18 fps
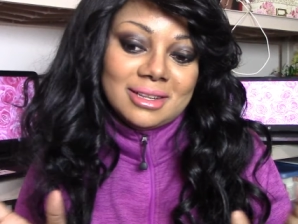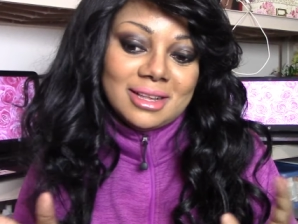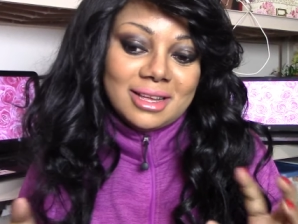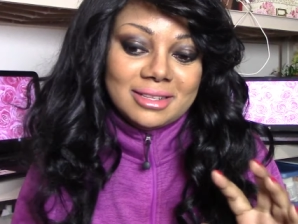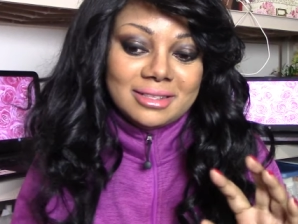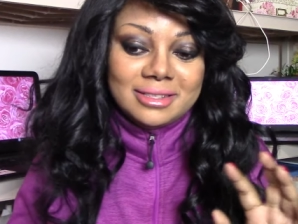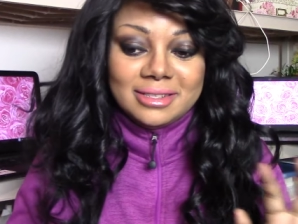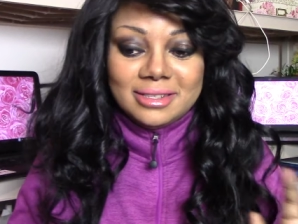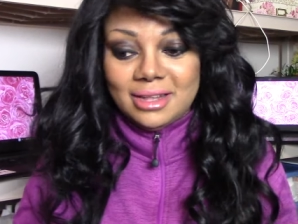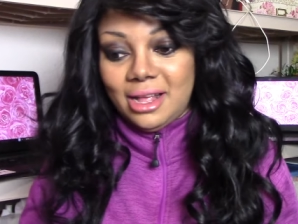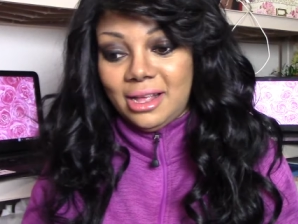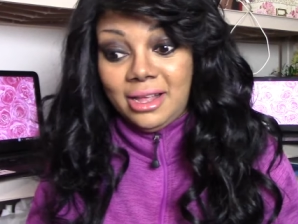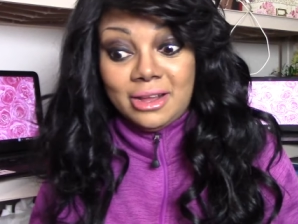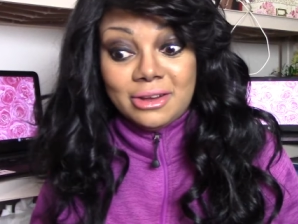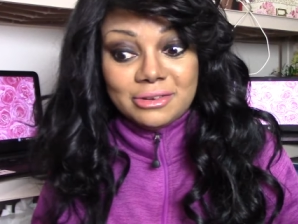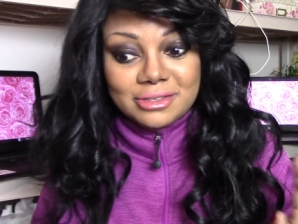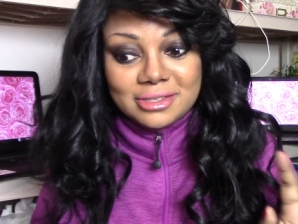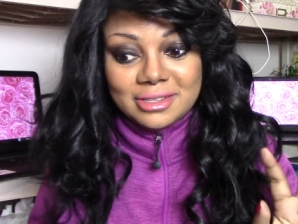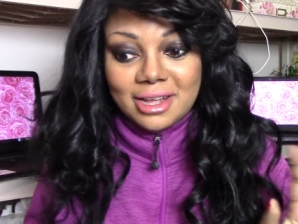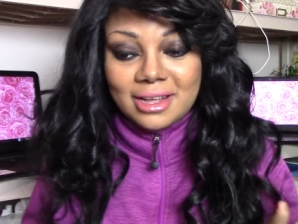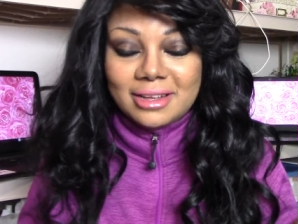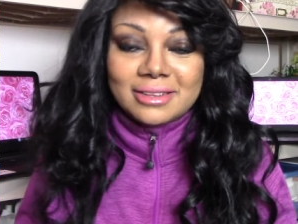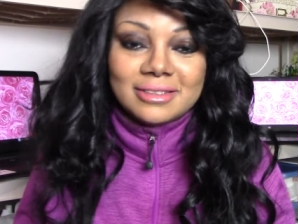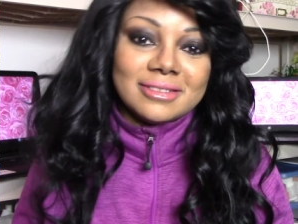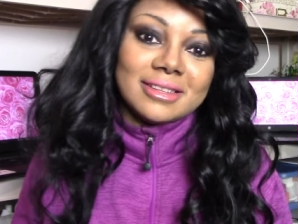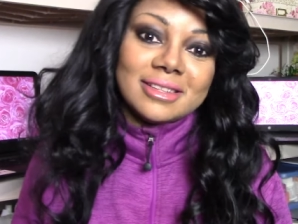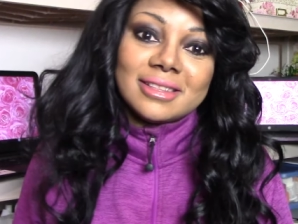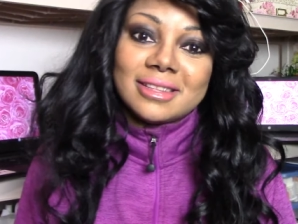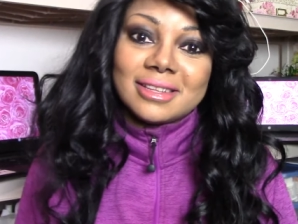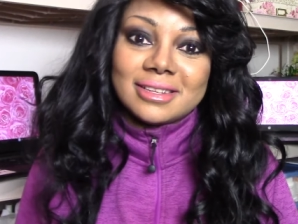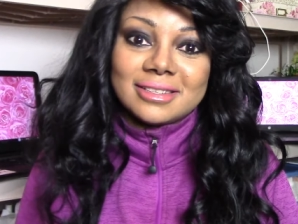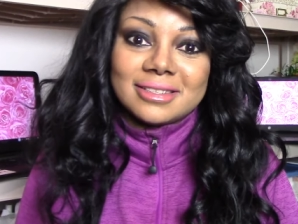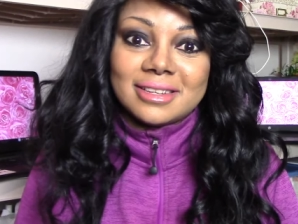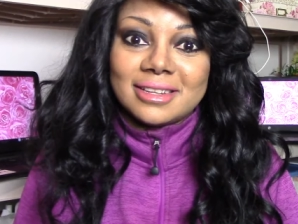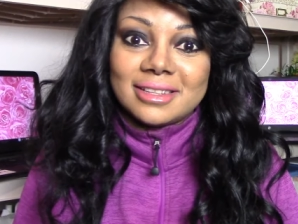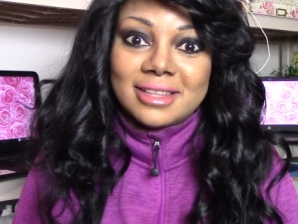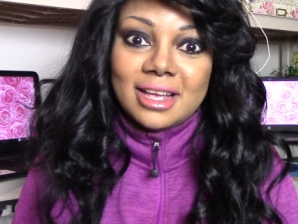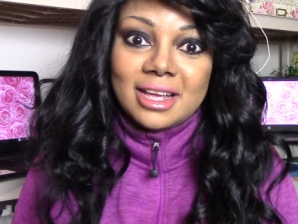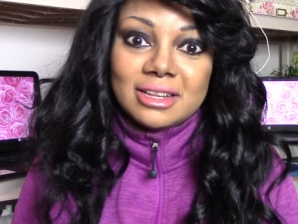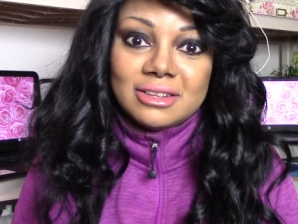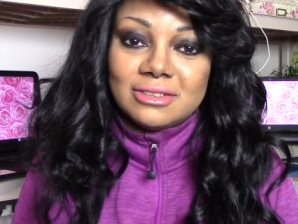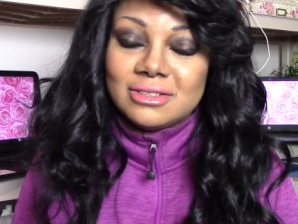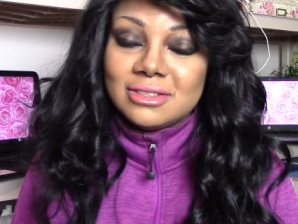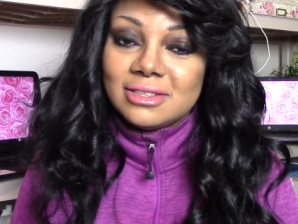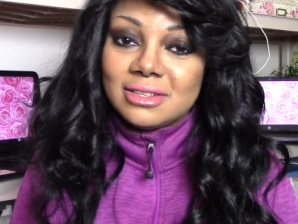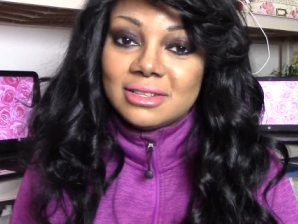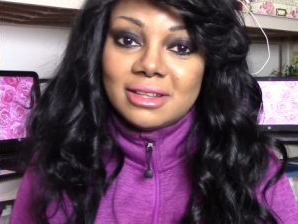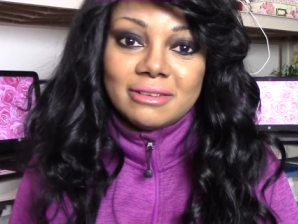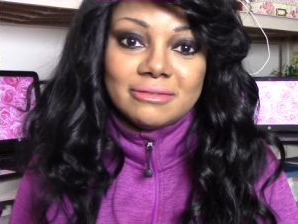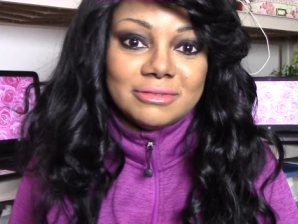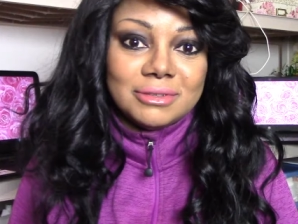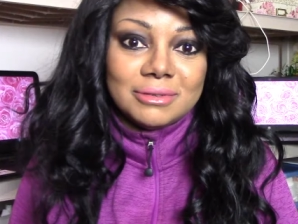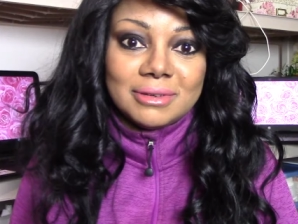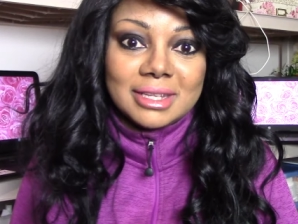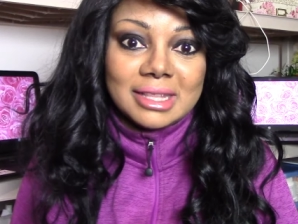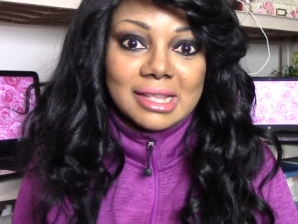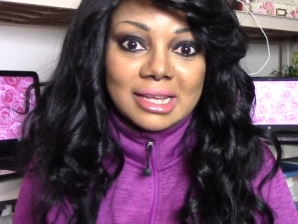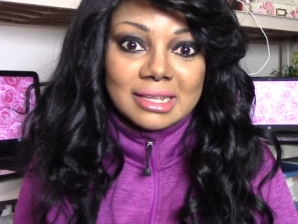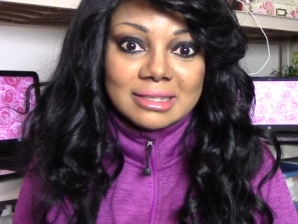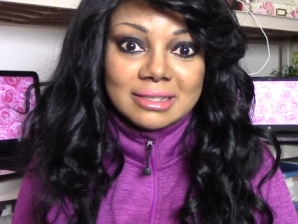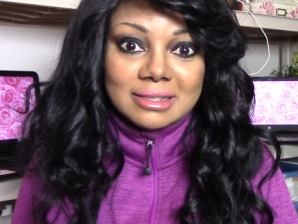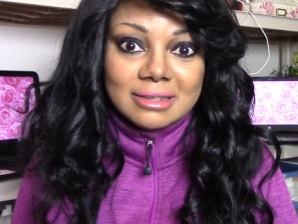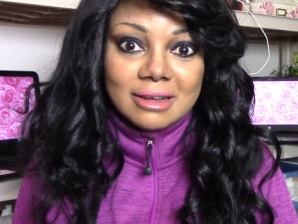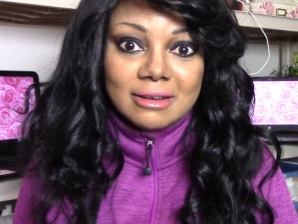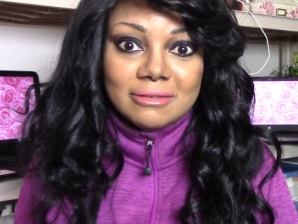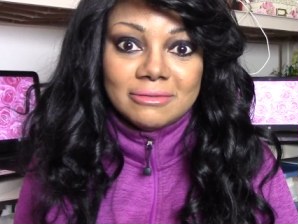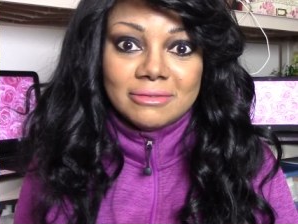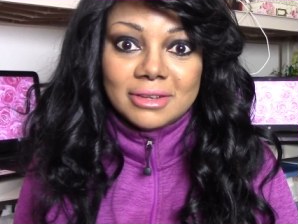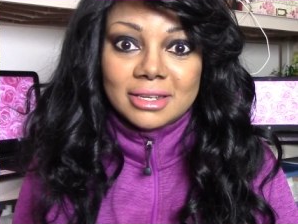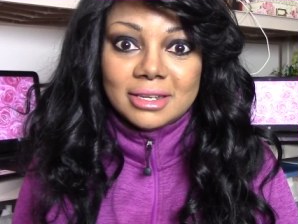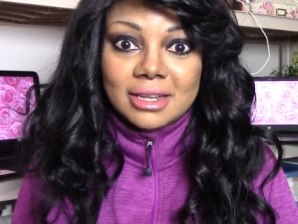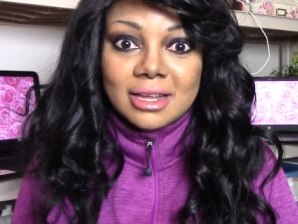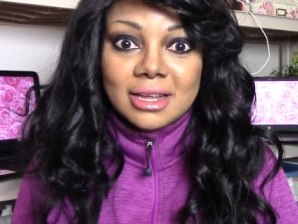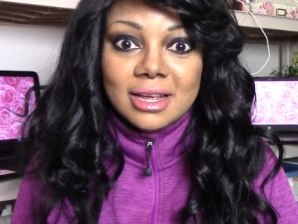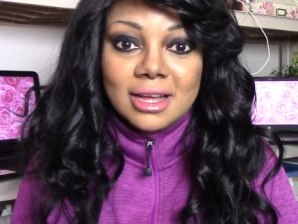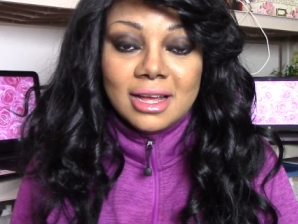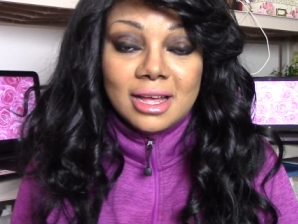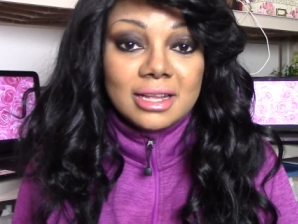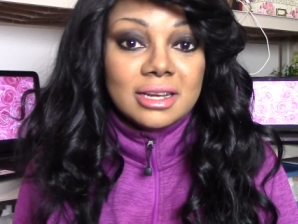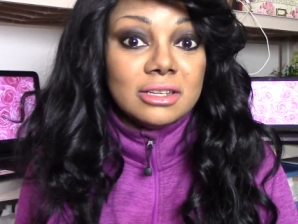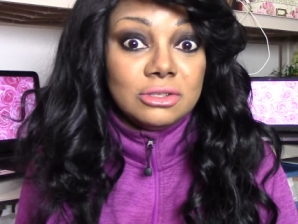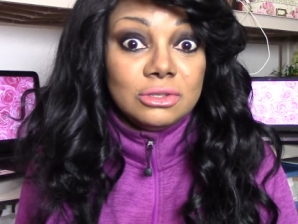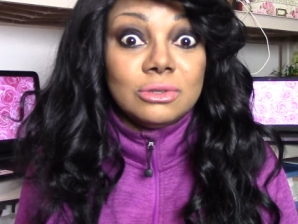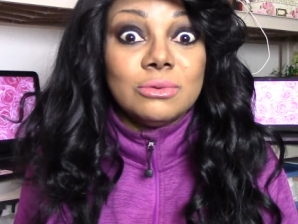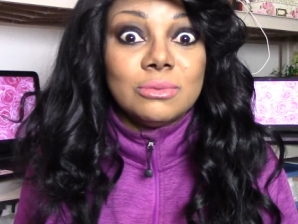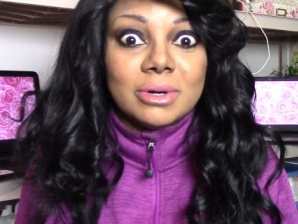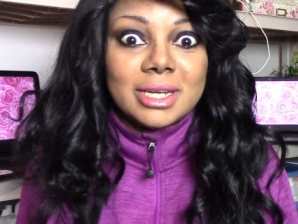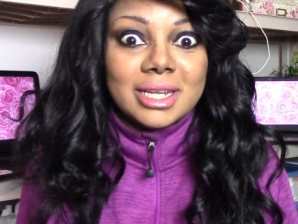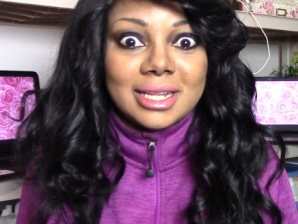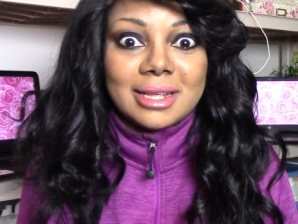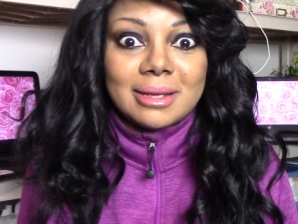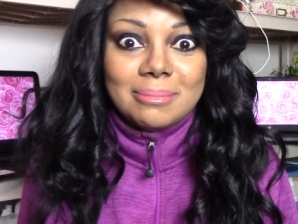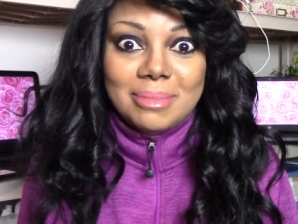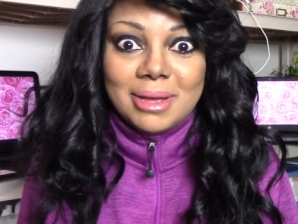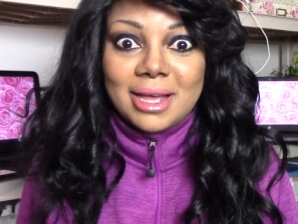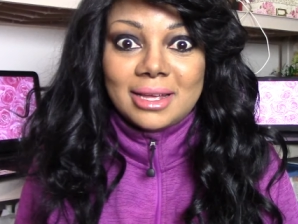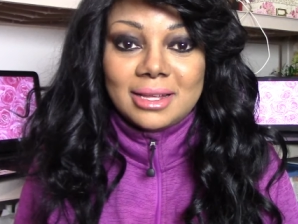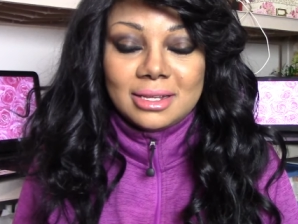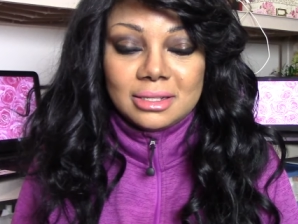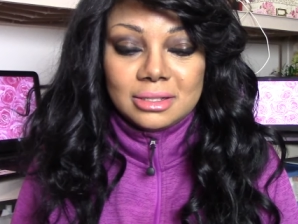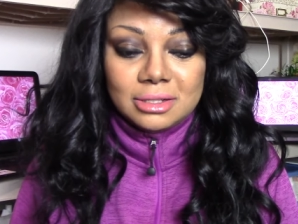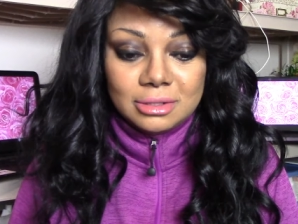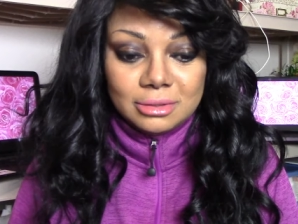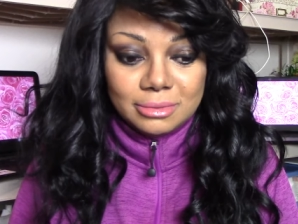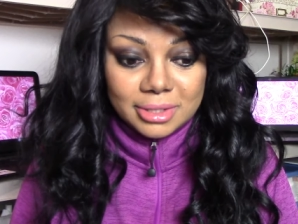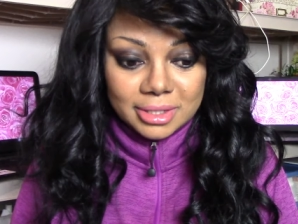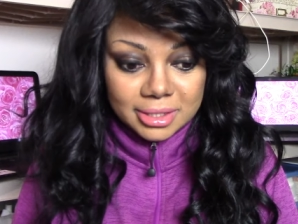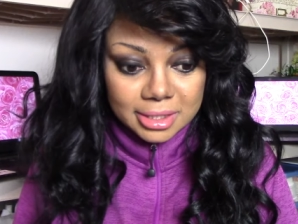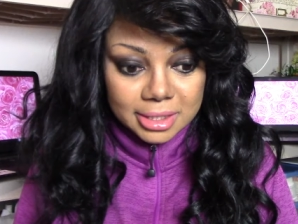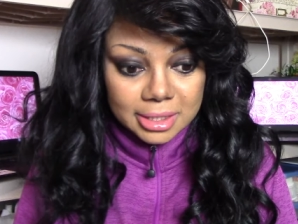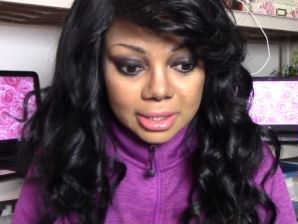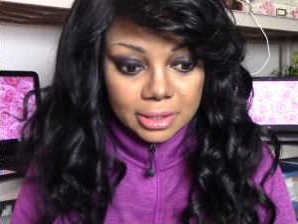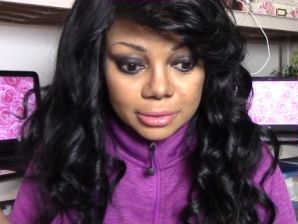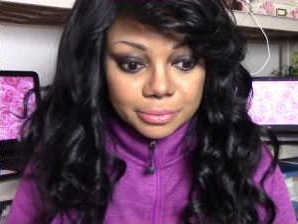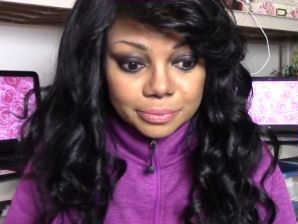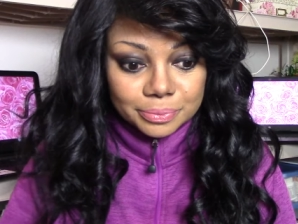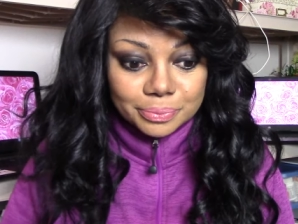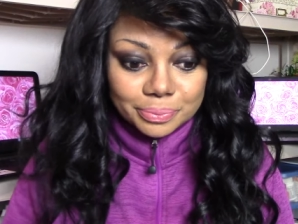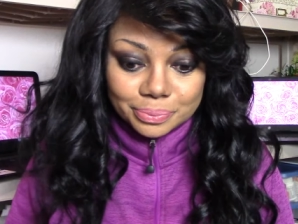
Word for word: and st hairstyles and things like that I used to love doing that stuff and and I do want to get back into it so